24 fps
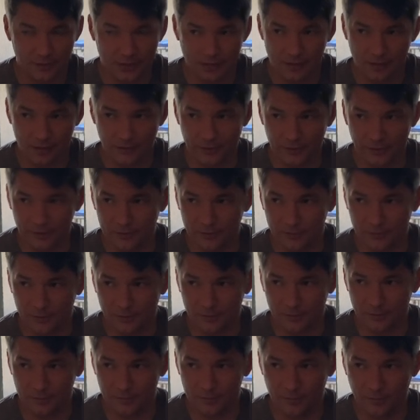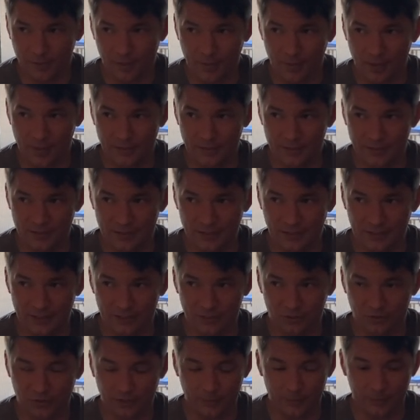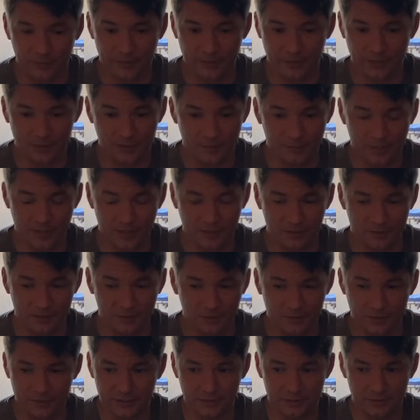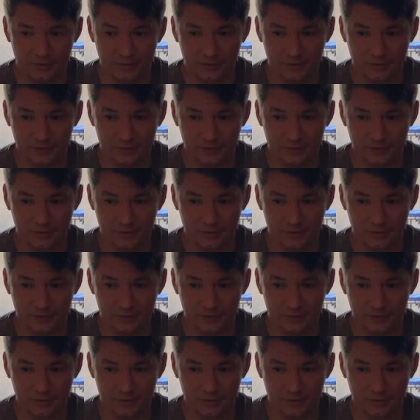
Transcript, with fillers: I don't know. My mind is like a scrambled egg, to be honest with you.